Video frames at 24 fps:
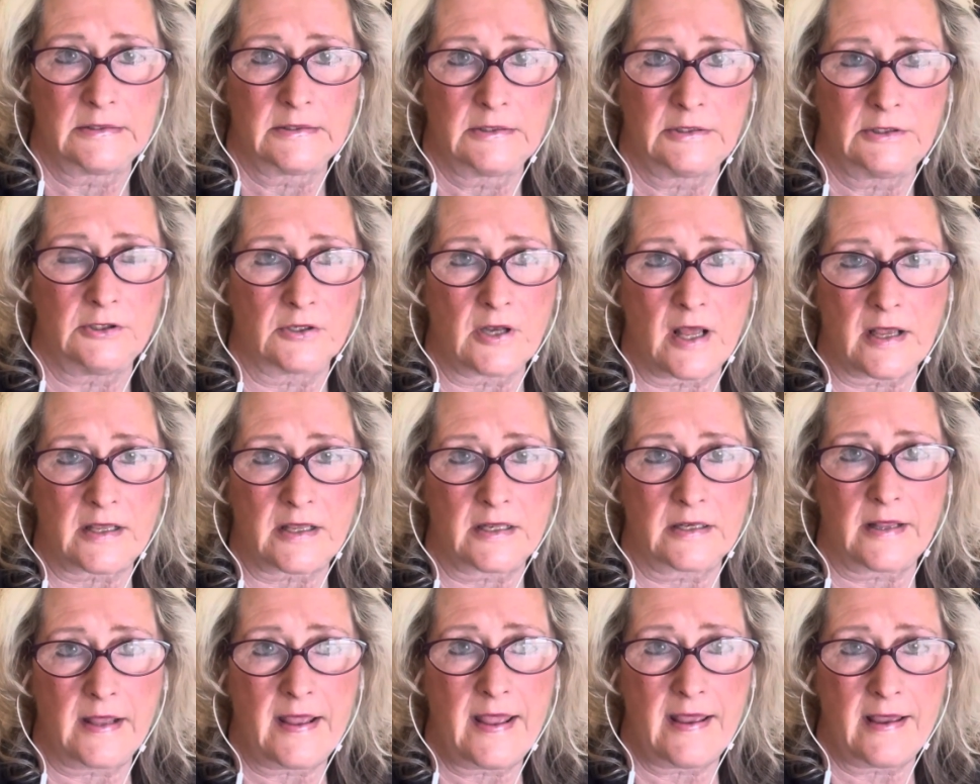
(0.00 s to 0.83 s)
you're not
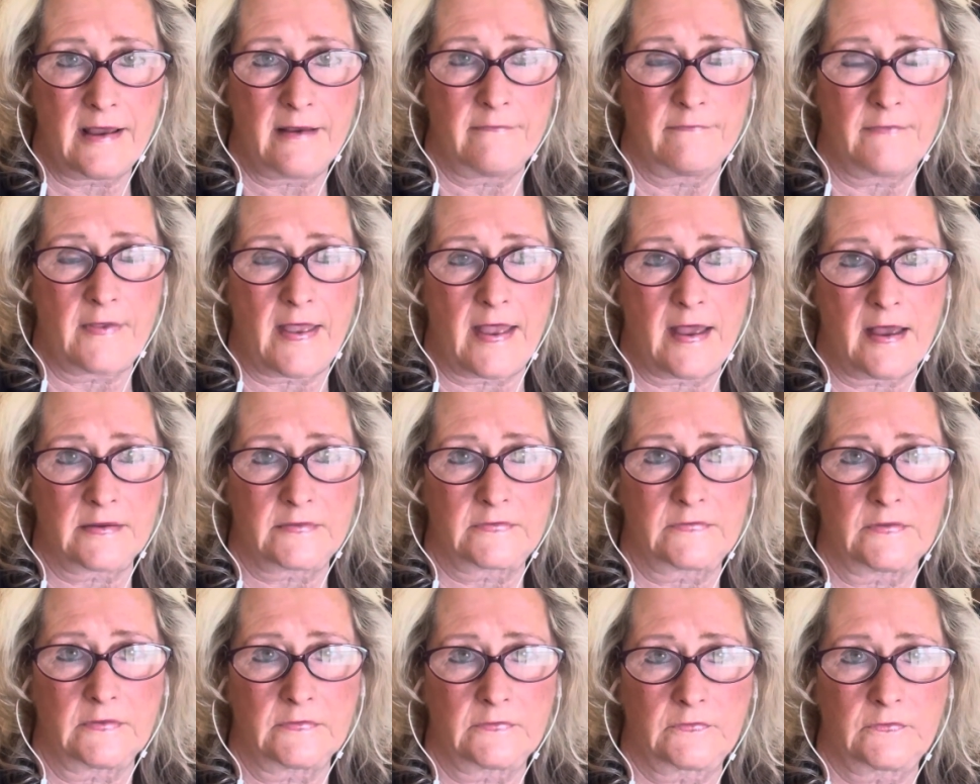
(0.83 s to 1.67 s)
going to have
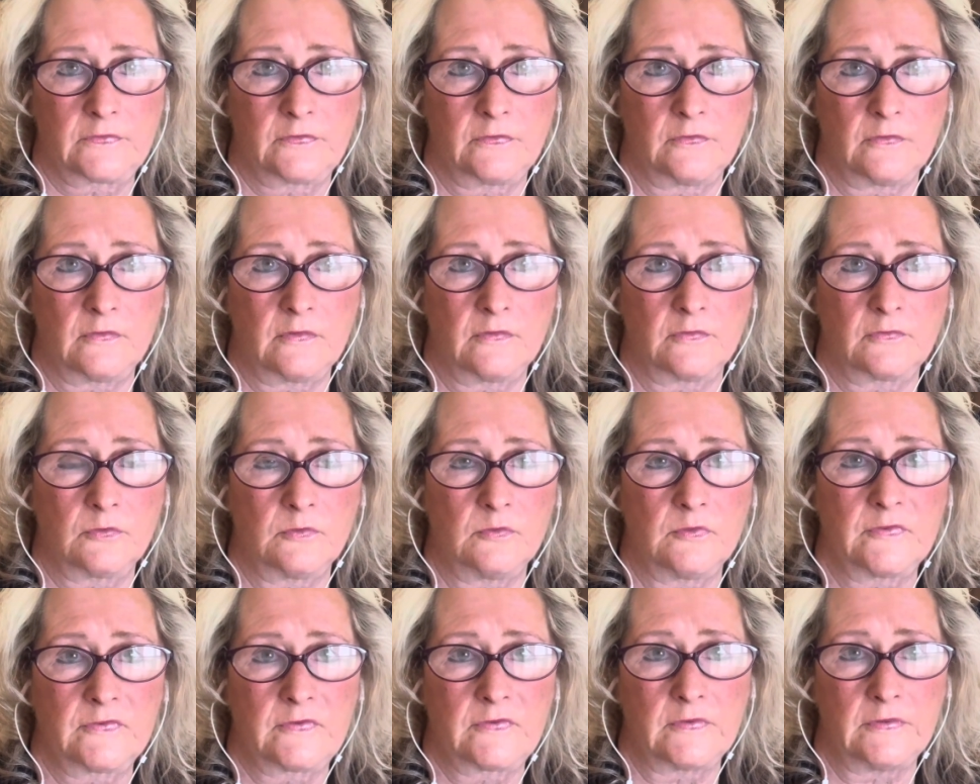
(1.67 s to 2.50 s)
access to the
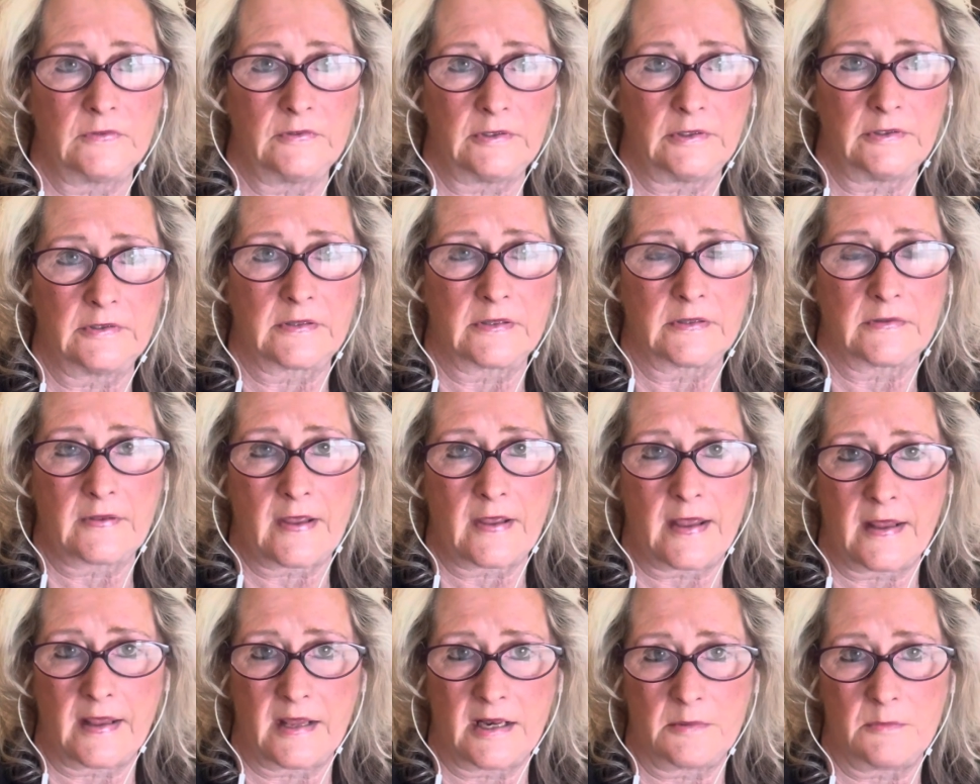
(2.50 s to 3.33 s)
tools that you need to get that
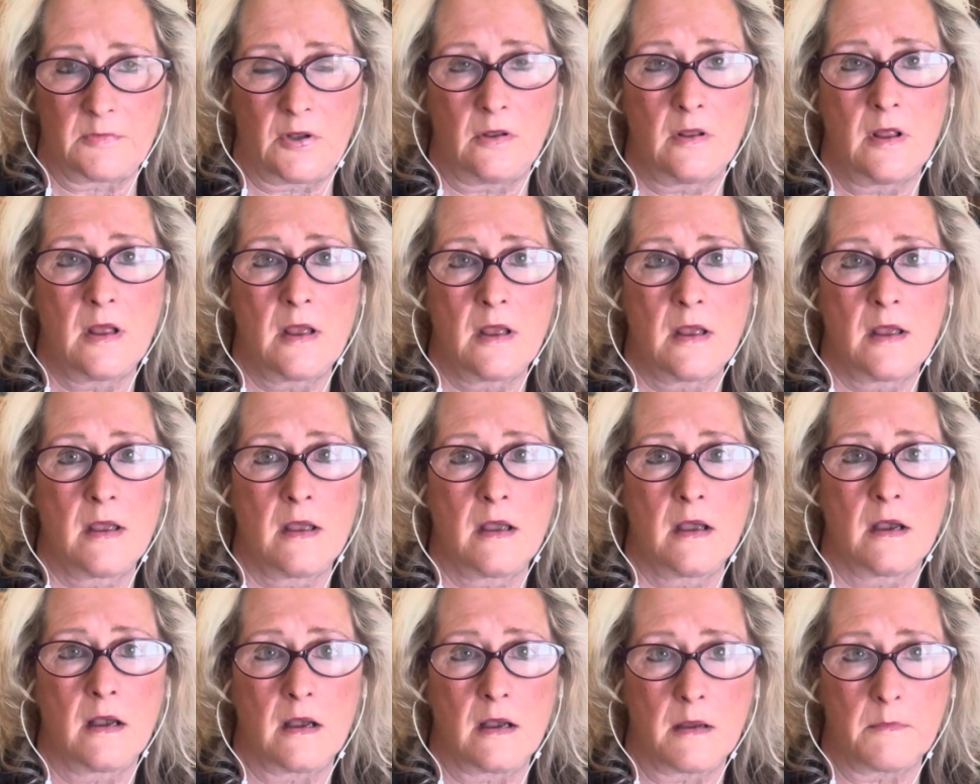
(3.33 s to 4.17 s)
animal
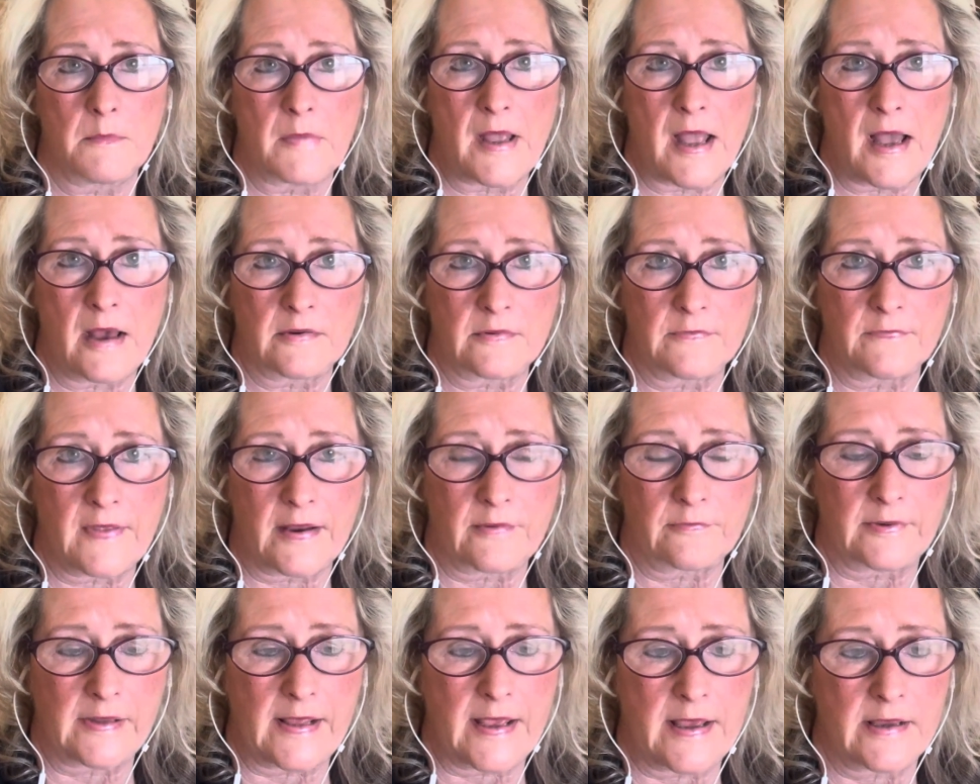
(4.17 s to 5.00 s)
out of that
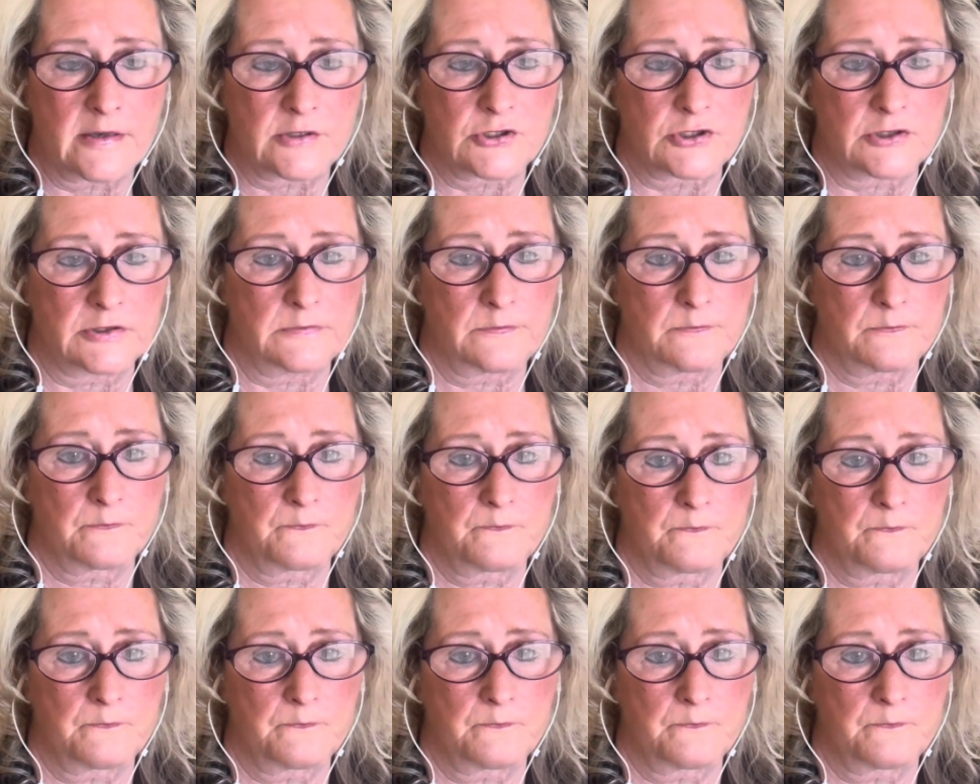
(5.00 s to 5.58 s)
reaction.